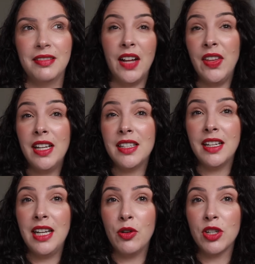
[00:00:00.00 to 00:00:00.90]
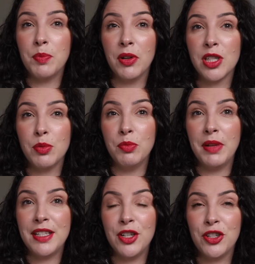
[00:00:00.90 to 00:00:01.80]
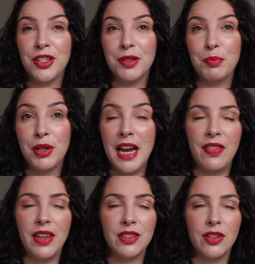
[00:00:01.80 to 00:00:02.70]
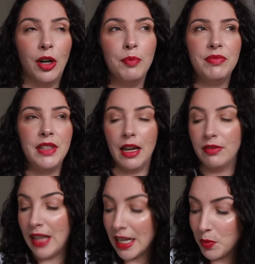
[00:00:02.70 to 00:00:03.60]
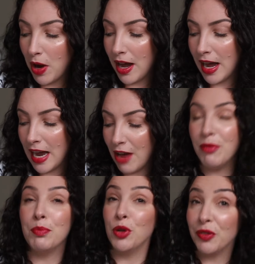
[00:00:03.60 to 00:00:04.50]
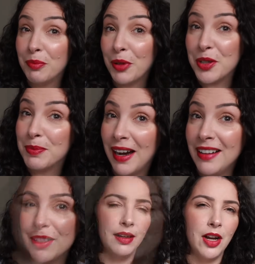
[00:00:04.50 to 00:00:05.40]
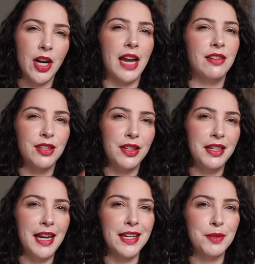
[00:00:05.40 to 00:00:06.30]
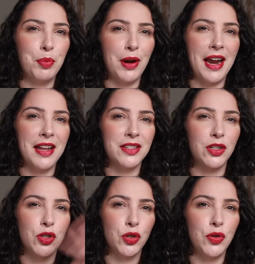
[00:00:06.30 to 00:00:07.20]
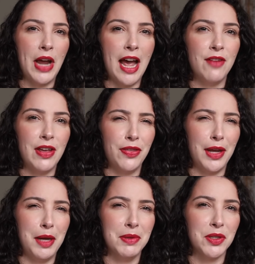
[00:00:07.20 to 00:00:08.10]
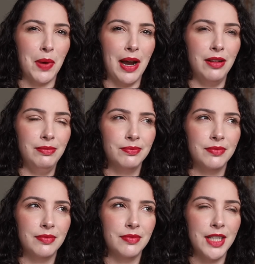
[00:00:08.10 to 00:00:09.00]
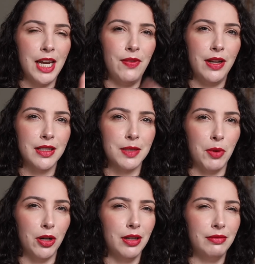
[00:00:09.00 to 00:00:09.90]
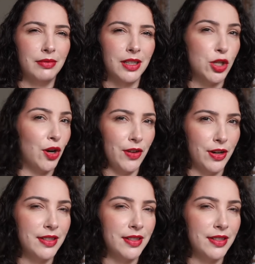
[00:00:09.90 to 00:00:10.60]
I think it's an irresponsible message to put out there. So yeah, that's why I haven't bought from those brands. Okay, so the next brands do have a theme as well. See if you can spot it. It's not very